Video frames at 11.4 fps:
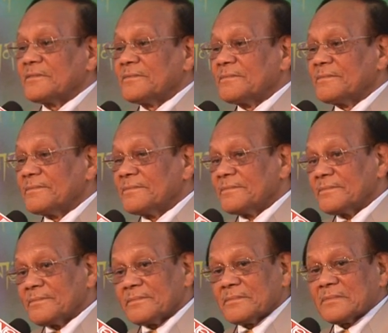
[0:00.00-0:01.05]

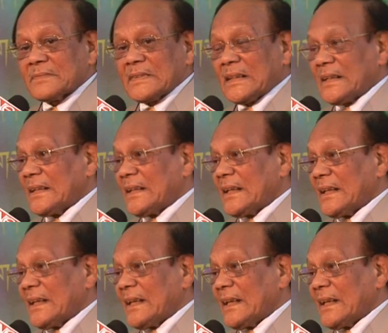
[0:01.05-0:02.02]
Nobody speaks.